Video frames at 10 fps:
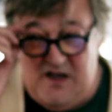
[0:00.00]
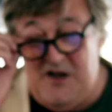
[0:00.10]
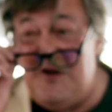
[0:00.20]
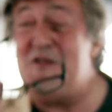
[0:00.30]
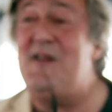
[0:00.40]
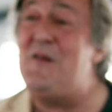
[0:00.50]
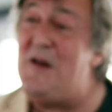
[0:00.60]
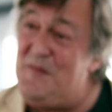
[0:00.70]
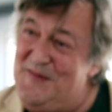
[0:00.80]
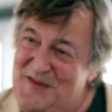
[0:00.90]
Just little
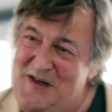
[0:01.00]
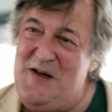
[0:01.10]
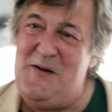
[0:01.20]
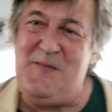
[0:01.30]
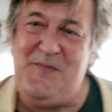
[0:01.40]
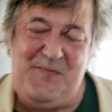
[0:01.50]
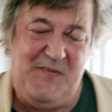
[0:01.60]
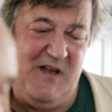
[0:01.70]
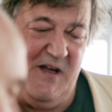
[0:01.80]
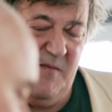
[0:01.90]
errors,
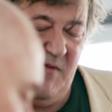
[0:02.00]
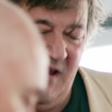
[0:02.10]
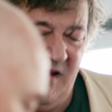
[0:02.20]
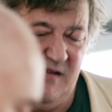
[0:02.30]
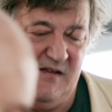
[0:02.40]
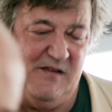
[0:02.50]
mistakes, spelling